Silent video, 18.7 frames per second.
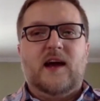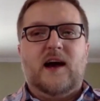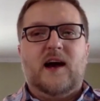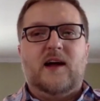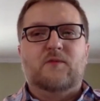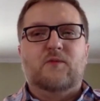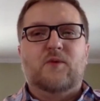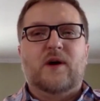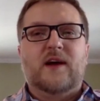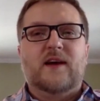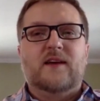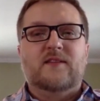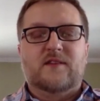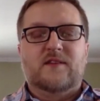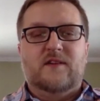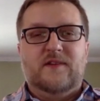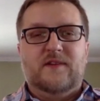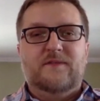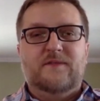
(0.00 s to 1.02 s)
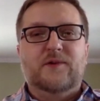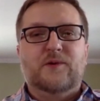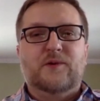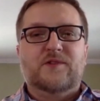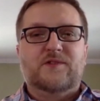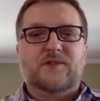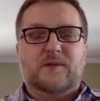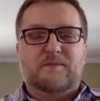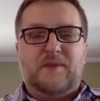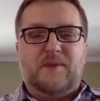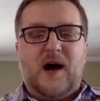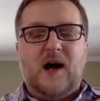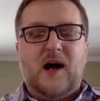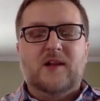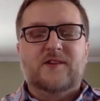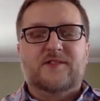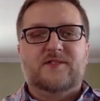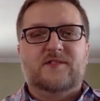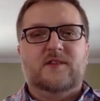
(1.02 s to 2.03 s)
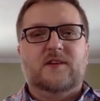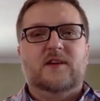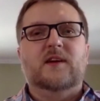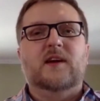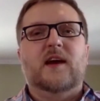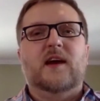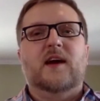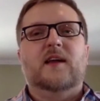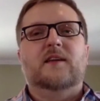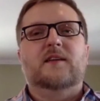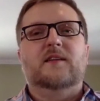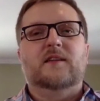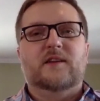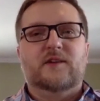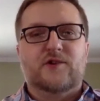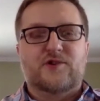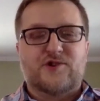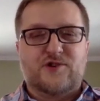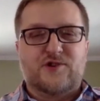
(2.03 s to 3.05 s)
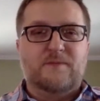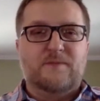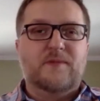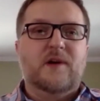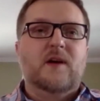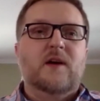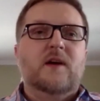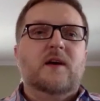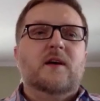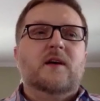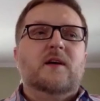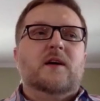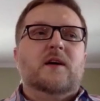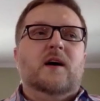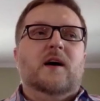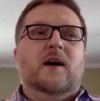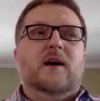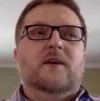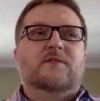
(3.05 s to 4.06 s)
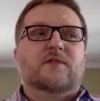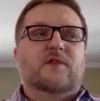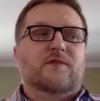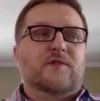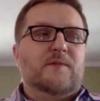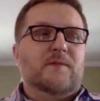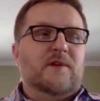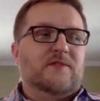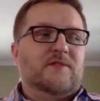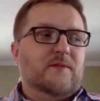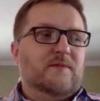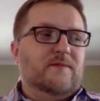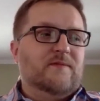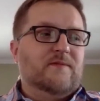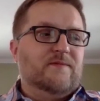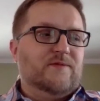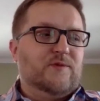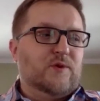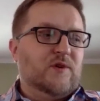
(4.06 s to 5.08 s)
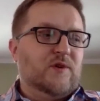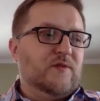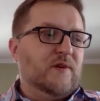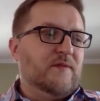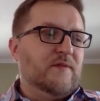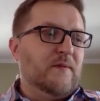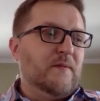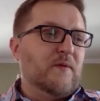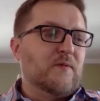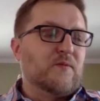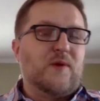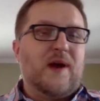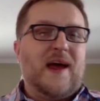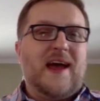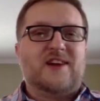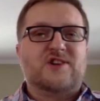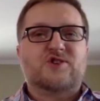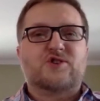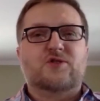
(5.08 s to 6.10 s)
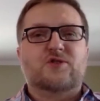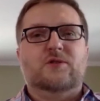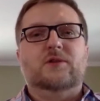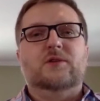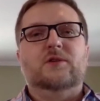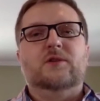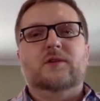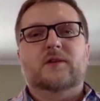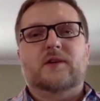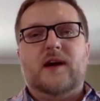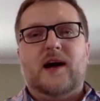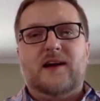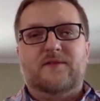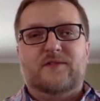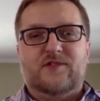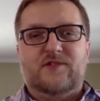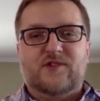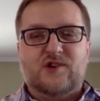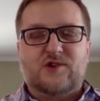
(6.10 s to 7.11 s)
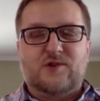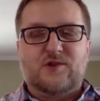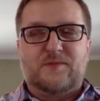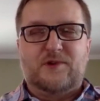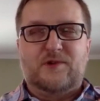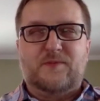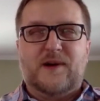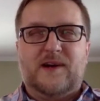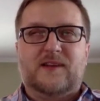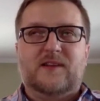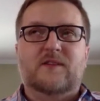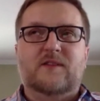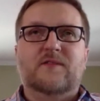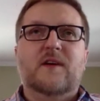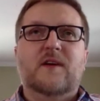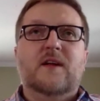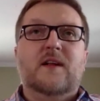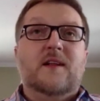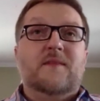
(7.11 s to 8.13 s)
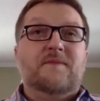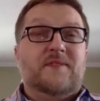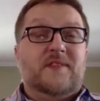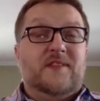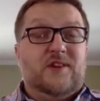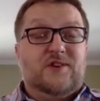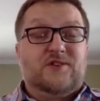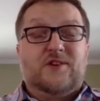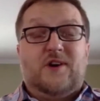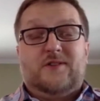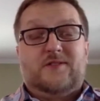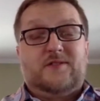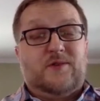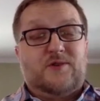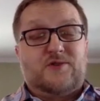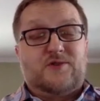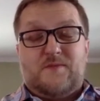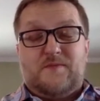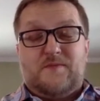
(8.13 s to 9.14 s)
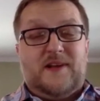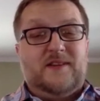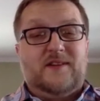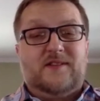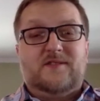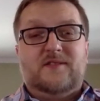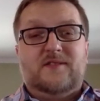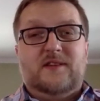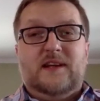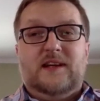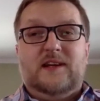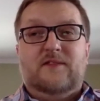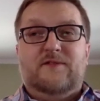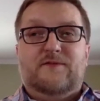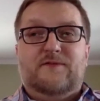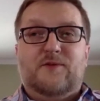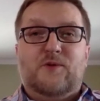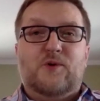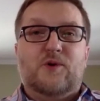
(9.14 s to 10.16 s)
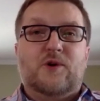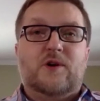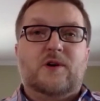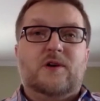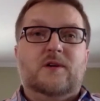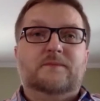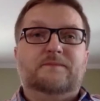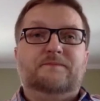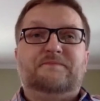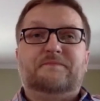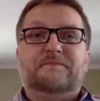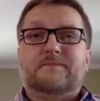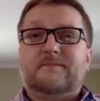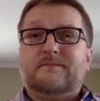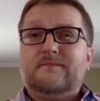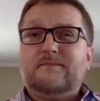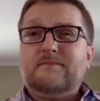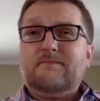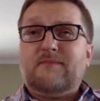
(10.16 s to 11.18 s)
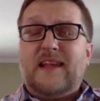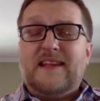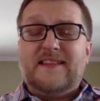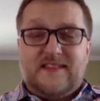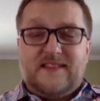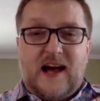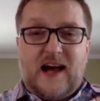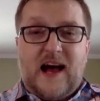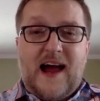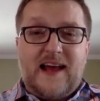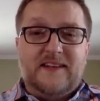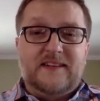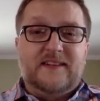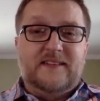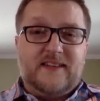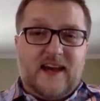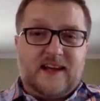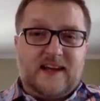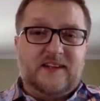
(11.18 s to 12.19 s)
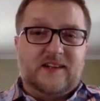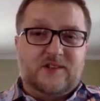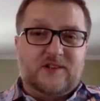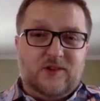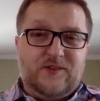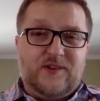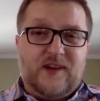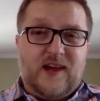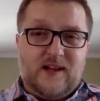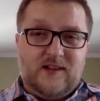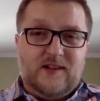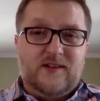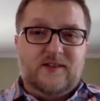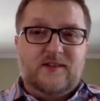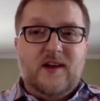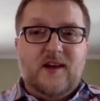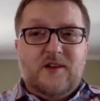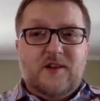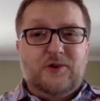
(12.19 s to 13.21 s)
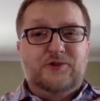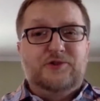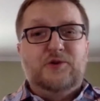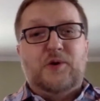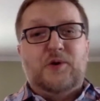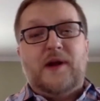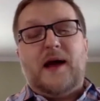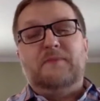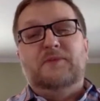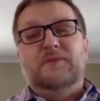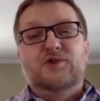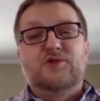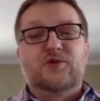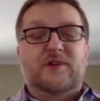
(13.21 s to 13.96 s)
on ways of influencing policy and leadership. So from from a rational conversation perspective, there's also a tremendous need for highly technical talent. Those two are not mutually